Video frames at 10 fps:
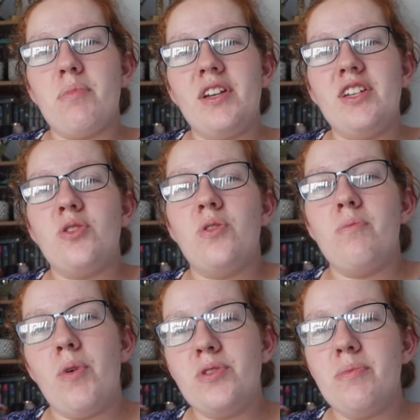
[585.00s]
I'm pretty
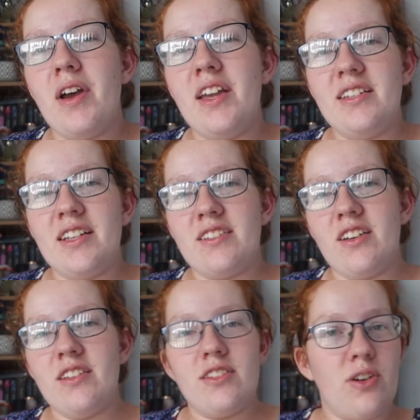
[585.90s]
sure most of my
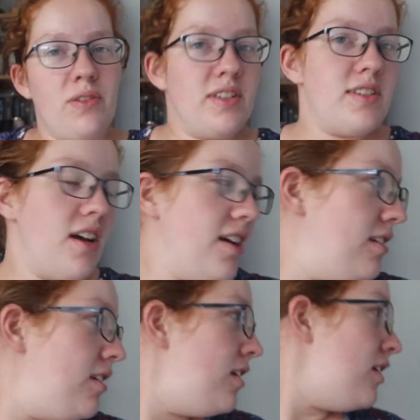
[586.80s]
intestines go on this side.
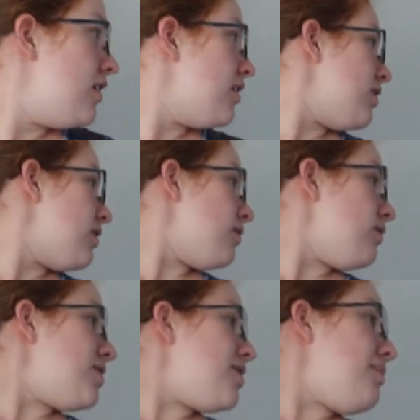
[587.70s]

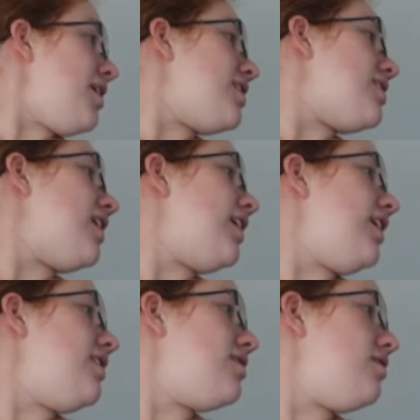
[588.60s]
What's the matter
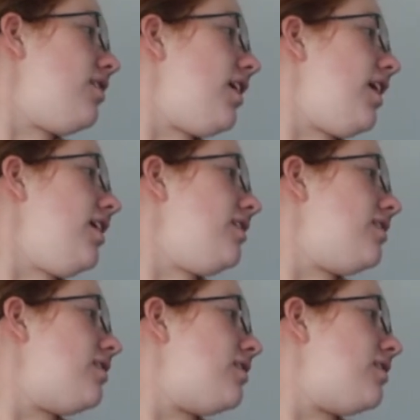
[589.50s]
darling? It's alright.